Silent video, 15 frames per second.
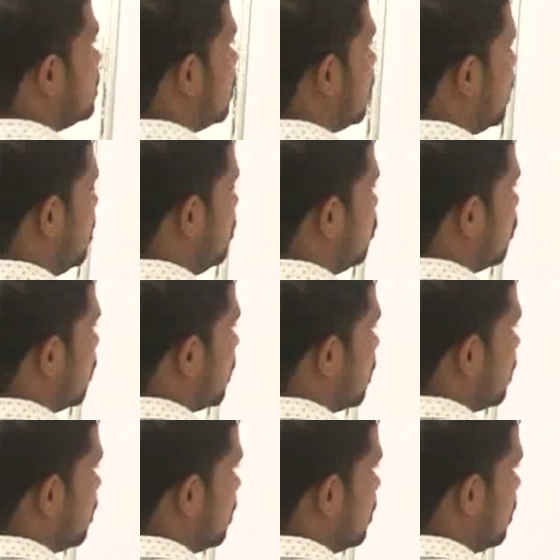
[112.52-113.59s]
Third one
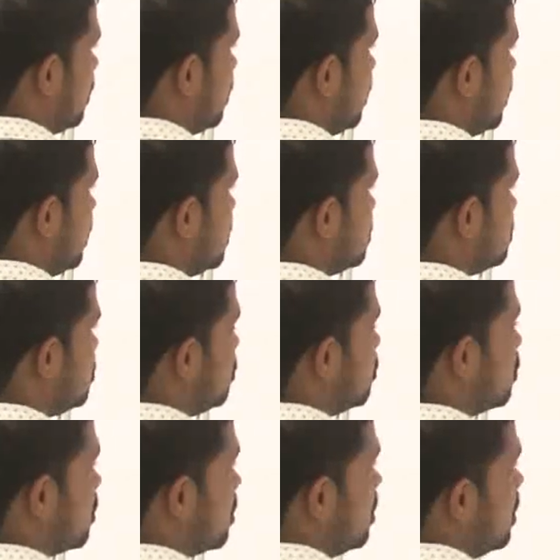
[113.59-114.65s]
is
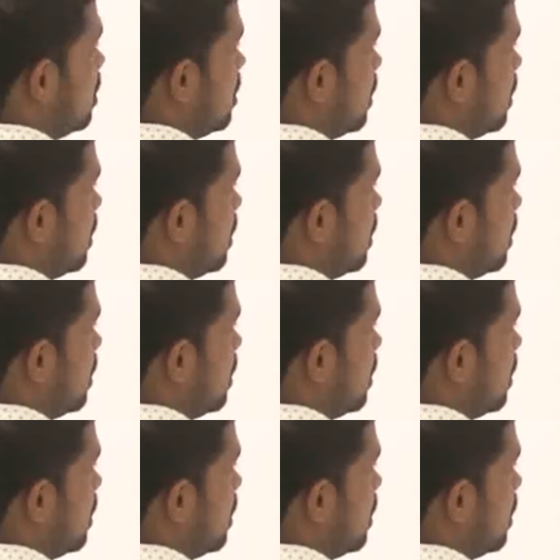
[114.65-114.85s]
your